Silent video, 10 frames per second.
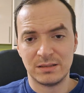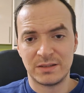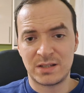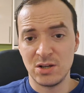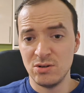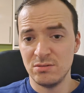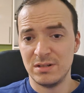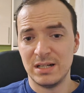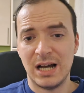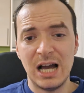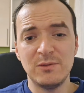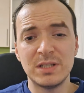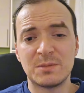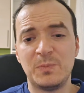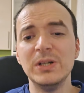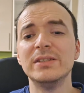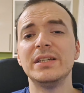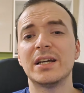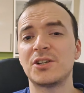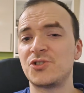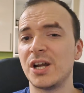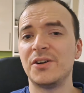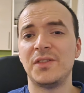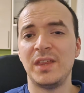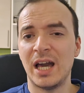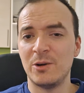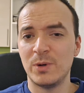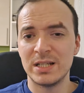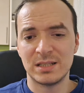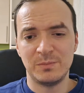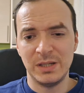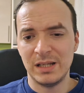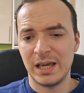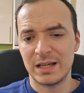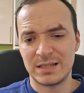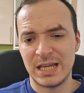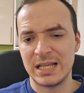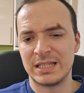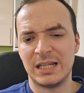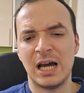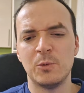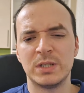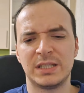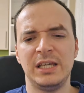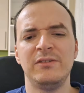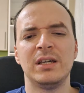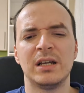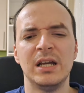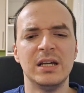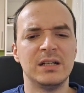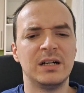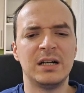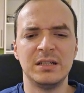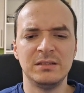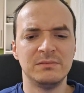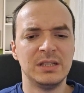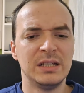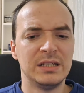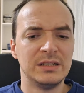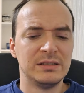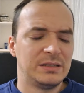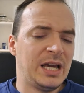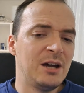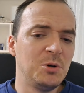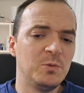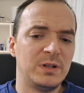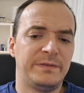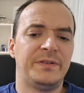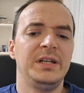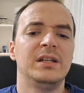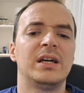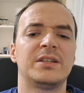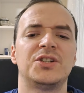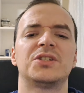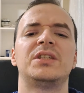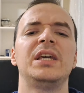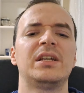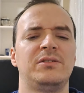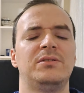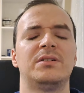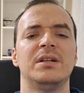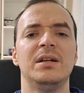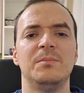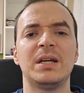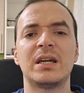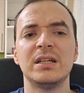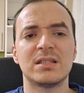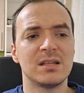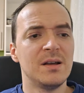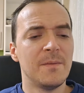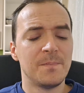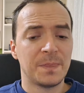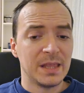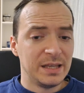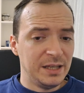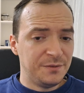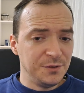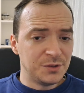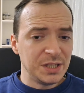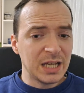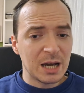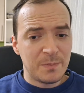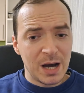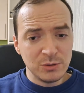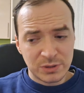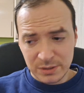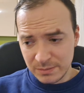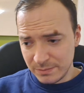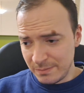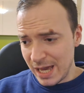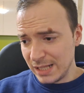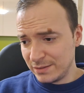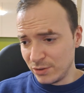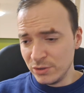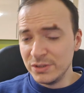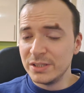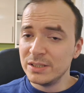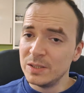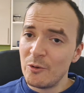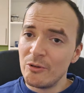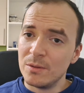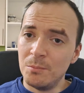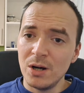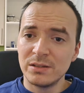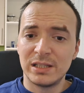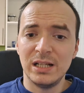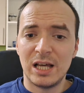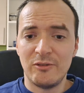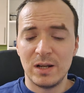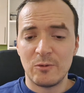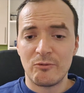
So I was building a charity. I wasn't building a SaaS, and I was giving everyone free, like just take you. Because if you think about math on the monthly level,